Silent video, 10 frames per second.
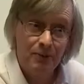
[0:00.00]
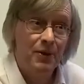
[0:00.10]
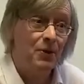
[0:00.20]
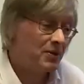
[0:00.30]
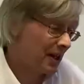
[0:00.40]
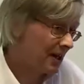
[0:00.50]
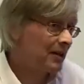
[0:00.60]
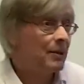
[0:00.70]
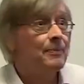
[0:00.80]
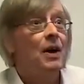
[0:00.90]
new
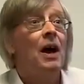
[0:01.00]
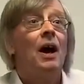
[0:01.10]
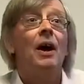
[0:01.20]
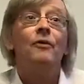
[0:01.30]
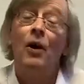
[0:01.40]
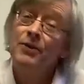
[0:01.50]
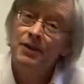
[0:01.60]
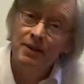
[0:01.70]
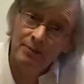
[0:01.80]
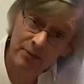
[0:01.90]
title,
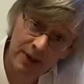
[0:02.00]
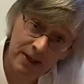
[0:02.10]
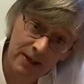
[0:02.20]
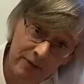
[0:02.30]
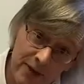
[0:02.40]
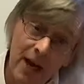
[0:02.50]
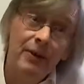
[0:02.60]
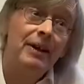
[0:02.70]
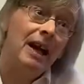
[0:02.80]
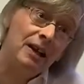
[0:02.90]
Advances in Breeding of Dairy
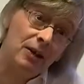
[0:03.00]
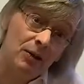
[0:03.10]
Cattle,